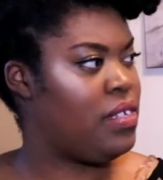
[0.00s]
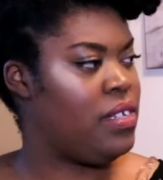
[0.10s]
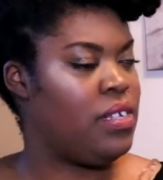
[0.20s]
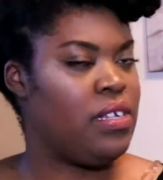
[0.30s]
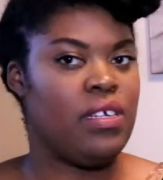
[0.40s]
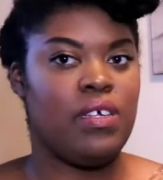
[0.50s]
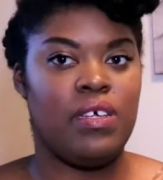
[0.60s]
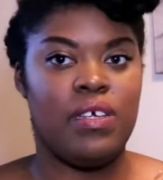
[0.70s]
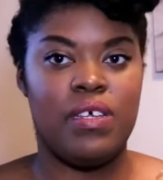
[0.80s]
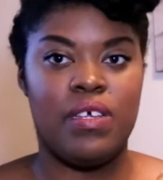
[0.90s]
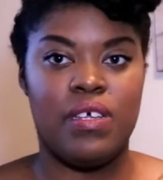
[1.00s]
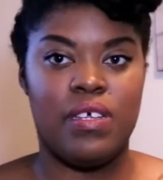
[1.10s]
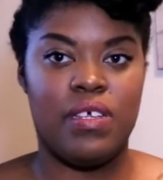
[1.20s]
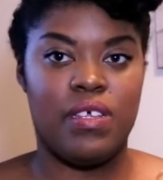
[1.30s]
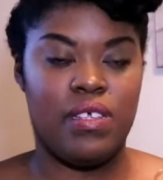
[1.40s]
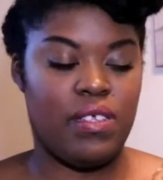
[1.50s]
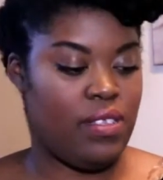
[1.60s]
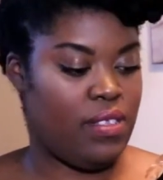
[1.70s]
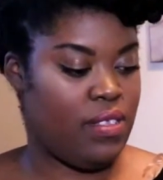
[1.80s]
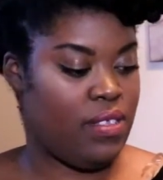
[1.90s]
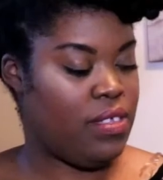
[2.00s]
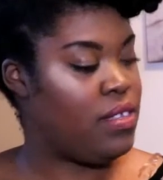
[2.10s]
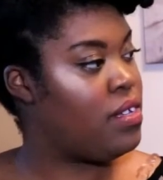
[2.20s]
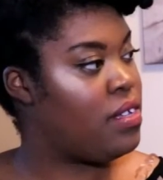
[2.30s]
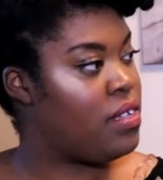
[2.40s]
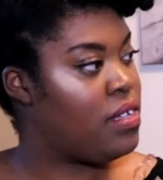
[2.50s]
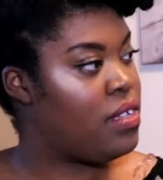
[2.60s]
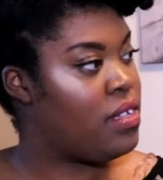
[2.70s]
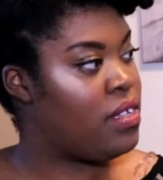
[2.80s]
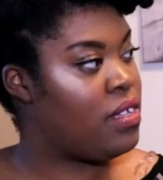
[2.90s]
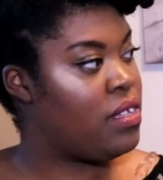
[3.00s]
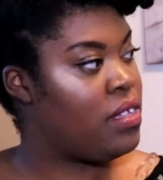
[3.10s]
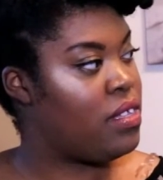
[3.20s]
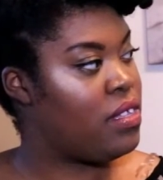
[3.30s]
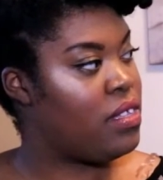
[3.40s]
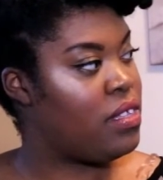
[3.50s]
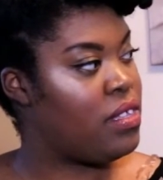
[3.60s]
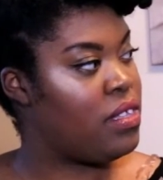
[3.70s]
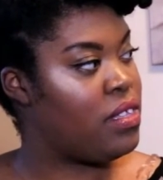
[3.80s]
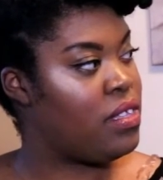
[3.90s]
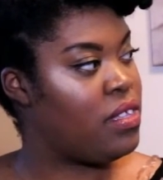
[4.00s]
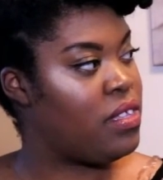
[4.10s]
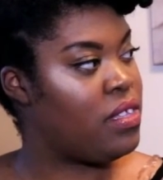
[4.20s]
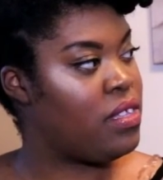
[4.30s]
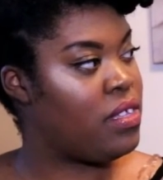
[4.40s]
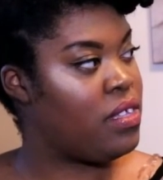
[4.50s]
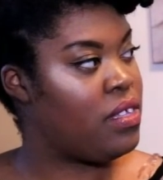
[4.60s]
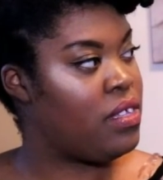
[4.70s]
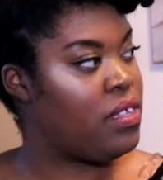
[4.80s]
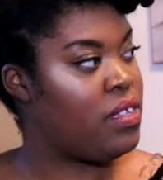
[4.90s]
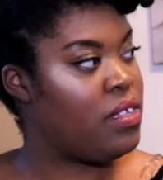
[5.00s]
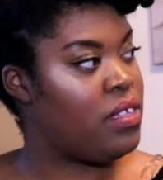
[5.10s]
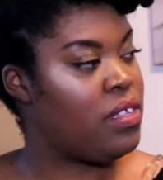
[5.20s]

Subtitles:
The person shown says nothing.